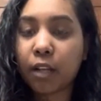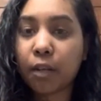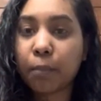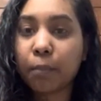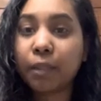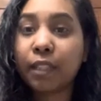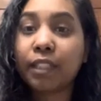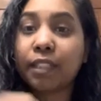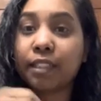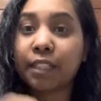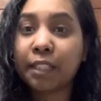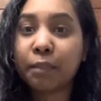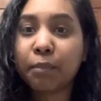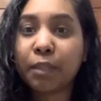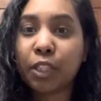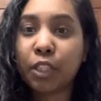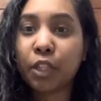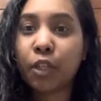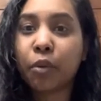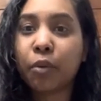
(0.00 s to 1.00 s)
please let me
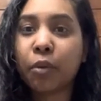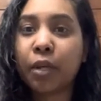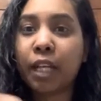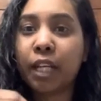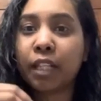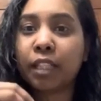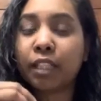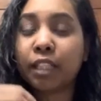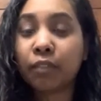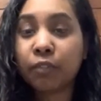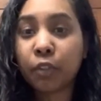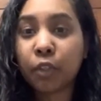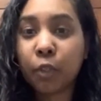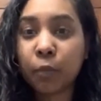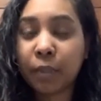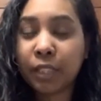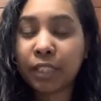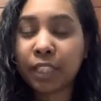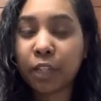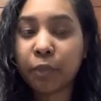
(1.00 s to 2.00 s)
know and leave a
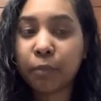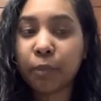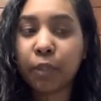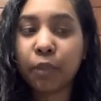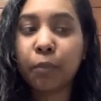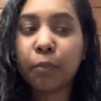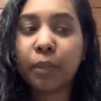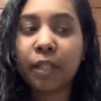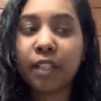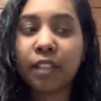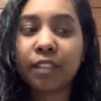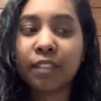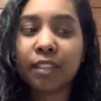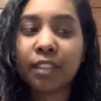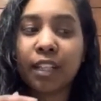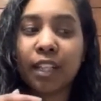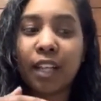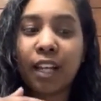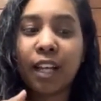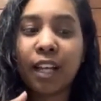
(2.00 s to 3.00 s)
comment down below, because
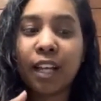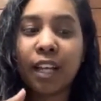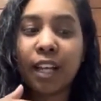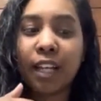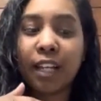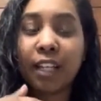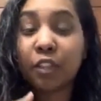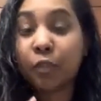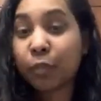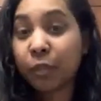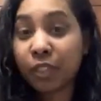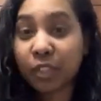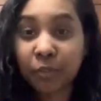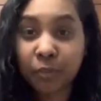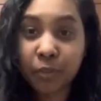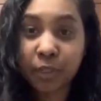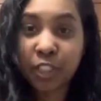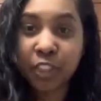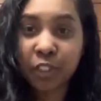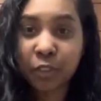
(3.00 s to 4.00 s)
it's pretty
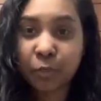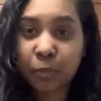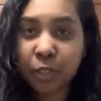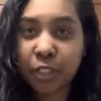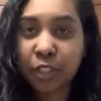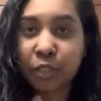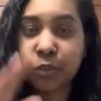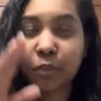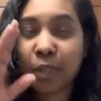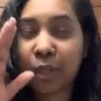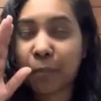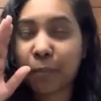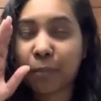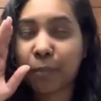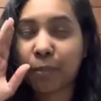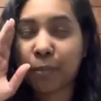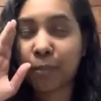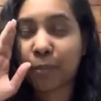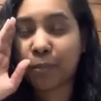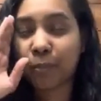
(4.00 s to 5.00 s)
fresh, it's pretty new. I
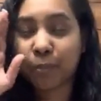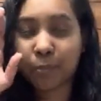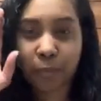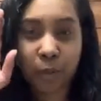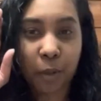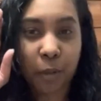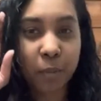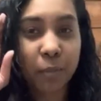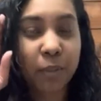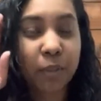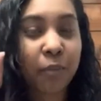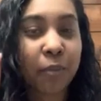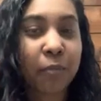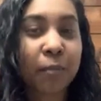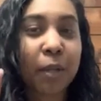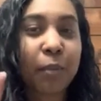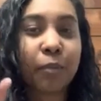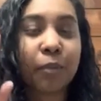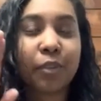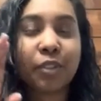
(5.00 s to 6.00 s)
probably
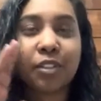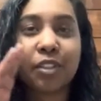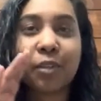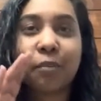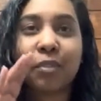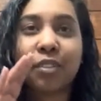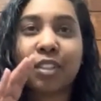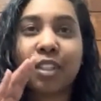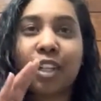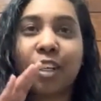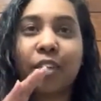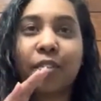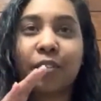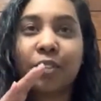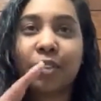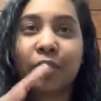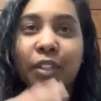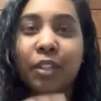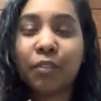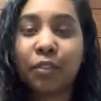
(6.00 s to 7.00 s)
remember some stuff,
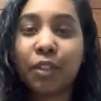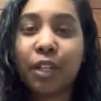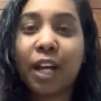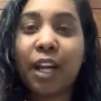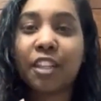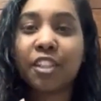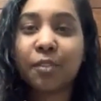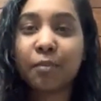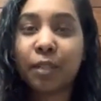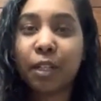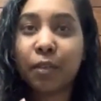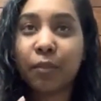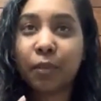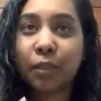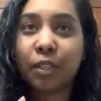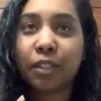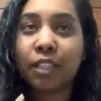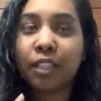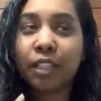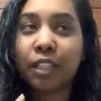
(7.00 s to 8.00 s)
so if you ask me, I
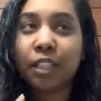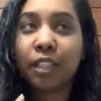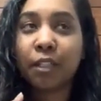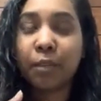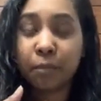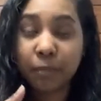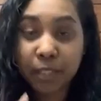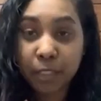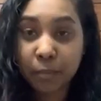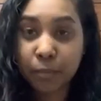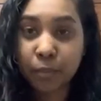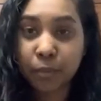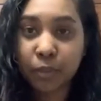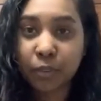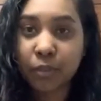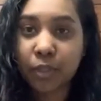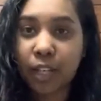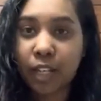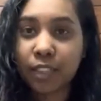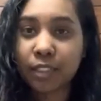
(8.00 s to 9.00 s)
would be able
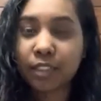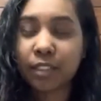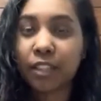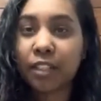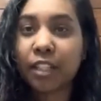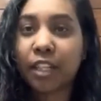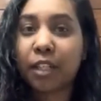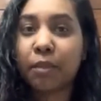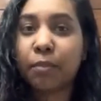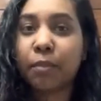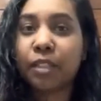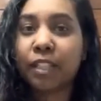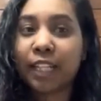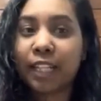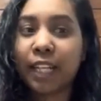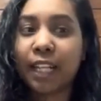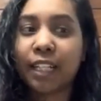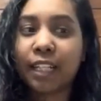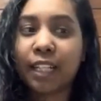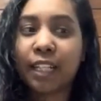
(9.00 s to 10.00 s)
to answer that. But
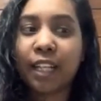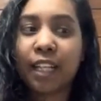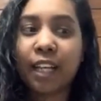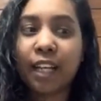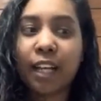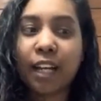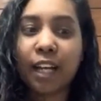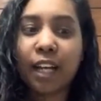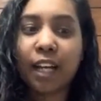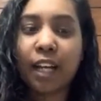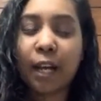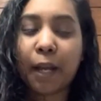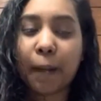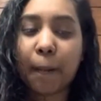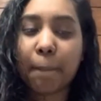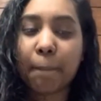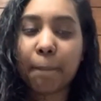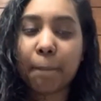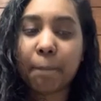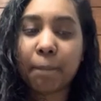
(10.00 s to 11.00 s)
again,
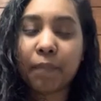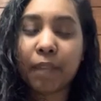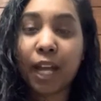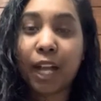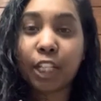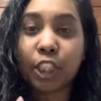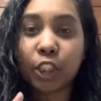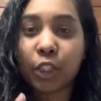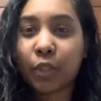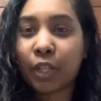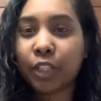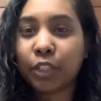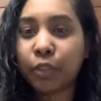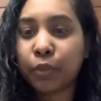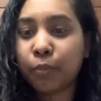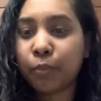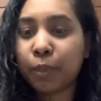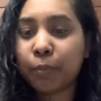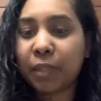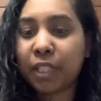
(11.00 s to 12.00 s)
I'll try to
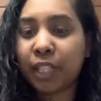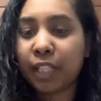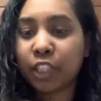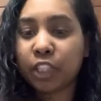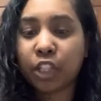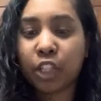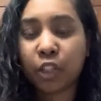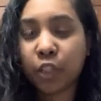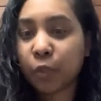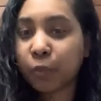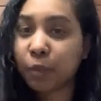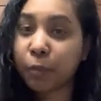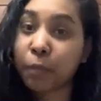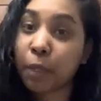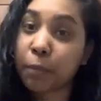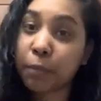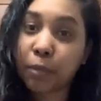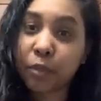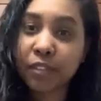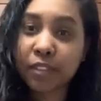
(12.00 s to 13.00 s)
maybe like document my
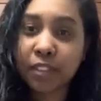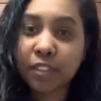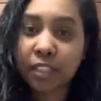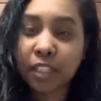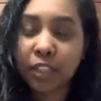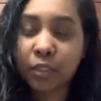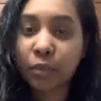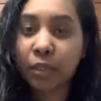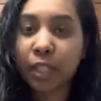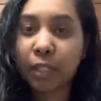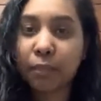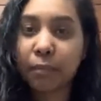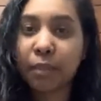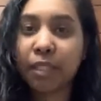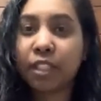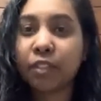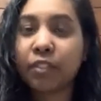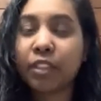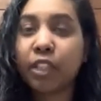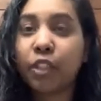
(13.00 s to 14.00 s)
process and do like
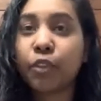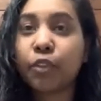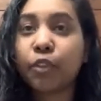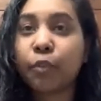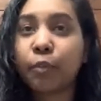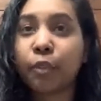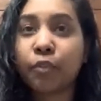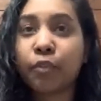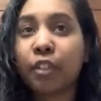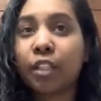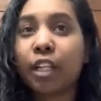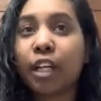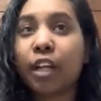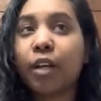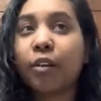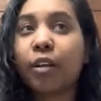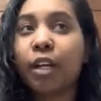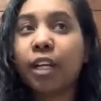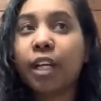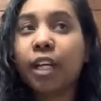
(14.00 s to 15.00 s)
mini videos, but for now,